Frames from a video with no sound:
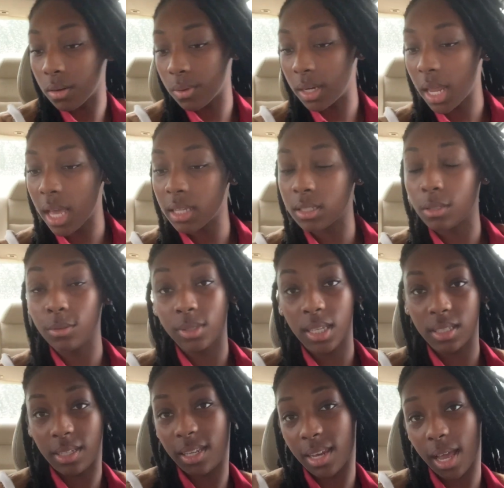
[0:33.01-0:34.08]
Right now it's
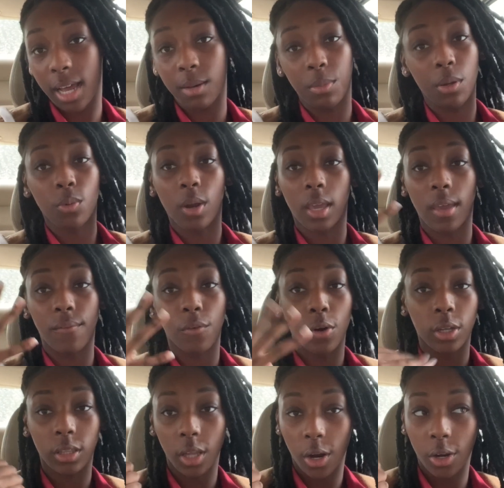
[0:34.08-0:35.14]
2:16. I gotta be to work at
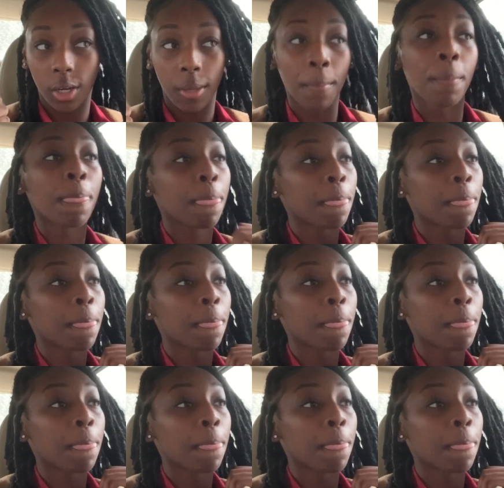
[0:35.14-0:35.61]
4:30.